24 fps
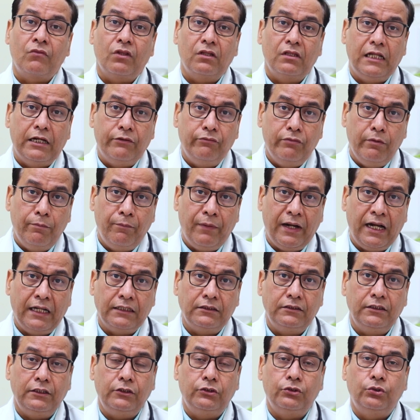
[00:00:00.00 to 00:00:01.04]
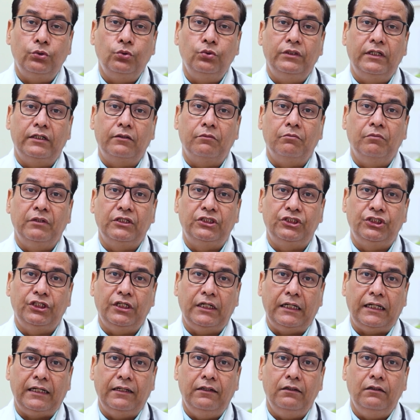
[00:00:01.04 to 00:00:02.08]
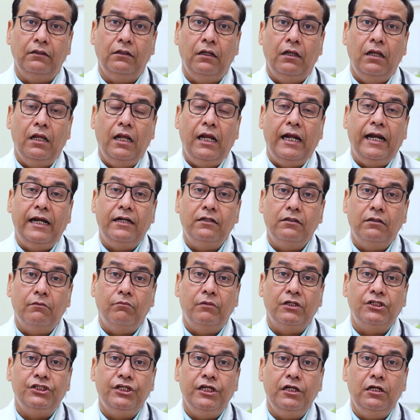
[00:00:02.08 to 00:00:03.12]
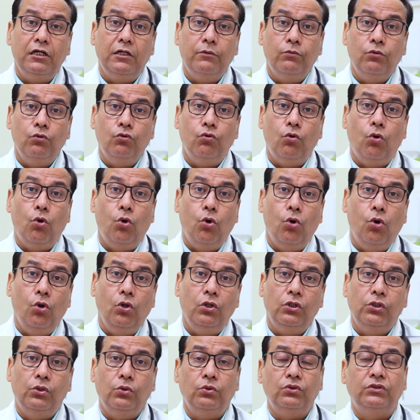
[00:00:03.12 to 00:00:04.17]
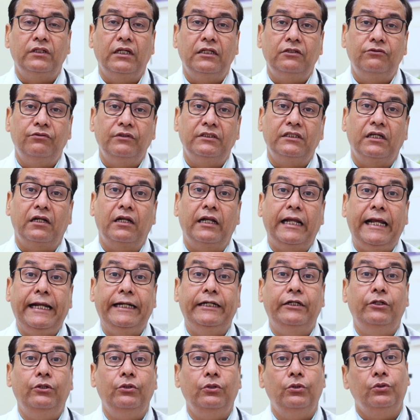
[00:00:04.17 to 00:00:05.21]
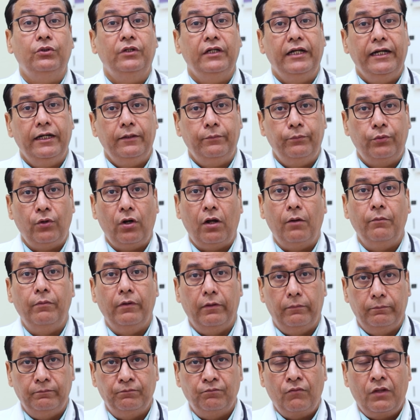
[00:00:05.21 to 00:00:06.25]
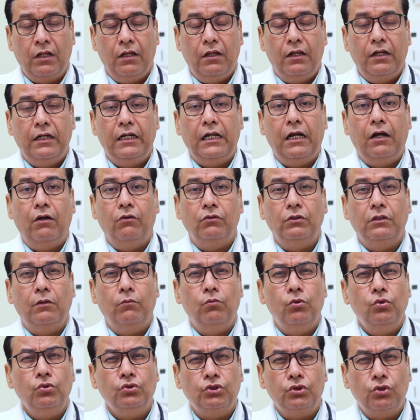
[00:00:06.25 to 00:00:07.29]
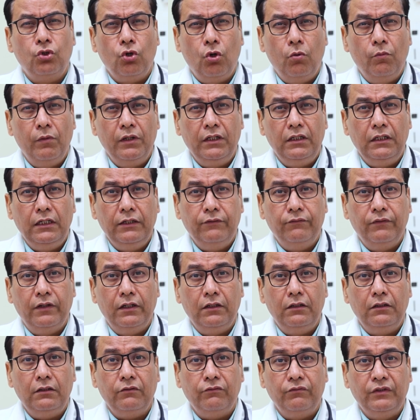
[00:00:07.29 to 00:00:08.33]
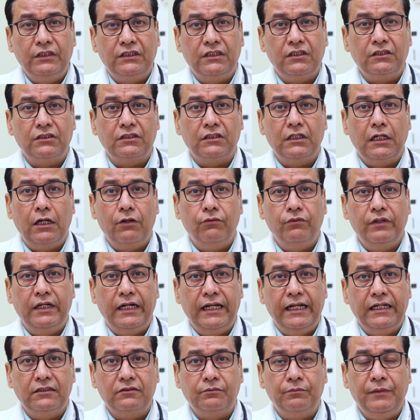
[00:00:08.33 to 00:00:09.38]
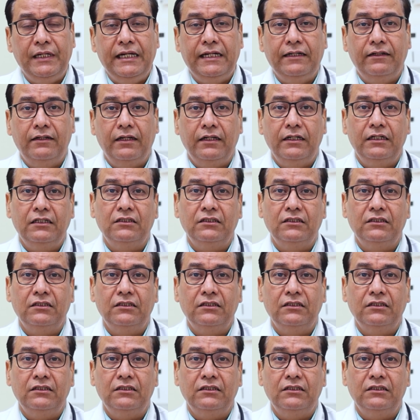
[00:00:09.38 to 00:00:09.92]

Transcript: then we pass it through that machine, and the machine remove all those cells which are likely to create problem. Now, the most commonly one which is nowadays being done